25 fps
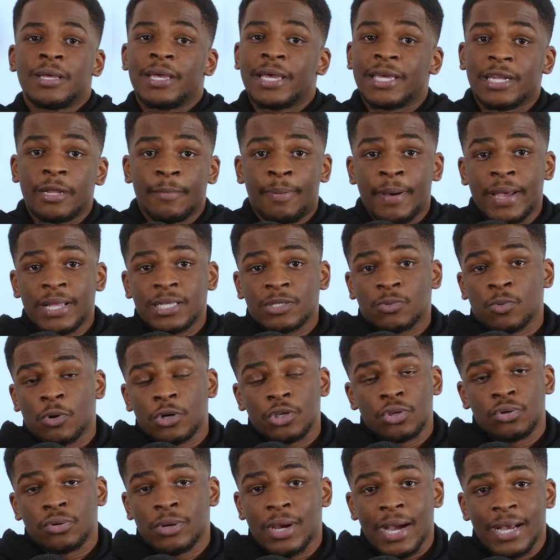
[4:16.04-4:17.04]
it depends
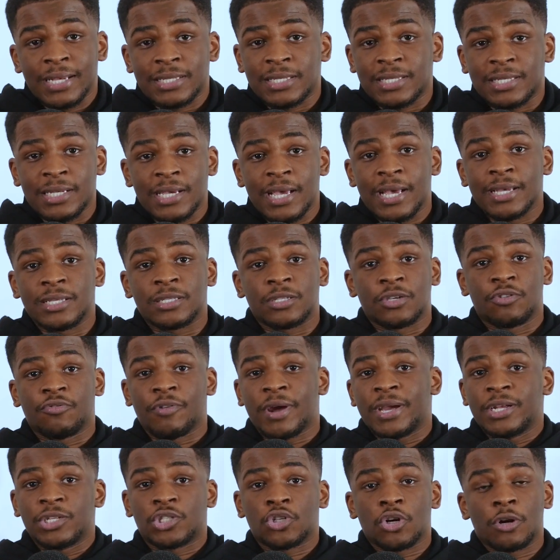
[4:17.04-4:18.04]
what you guys see as a
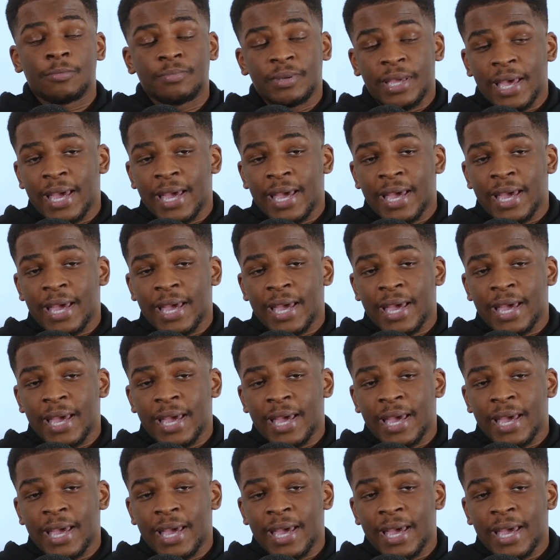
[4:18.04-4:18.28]
great job.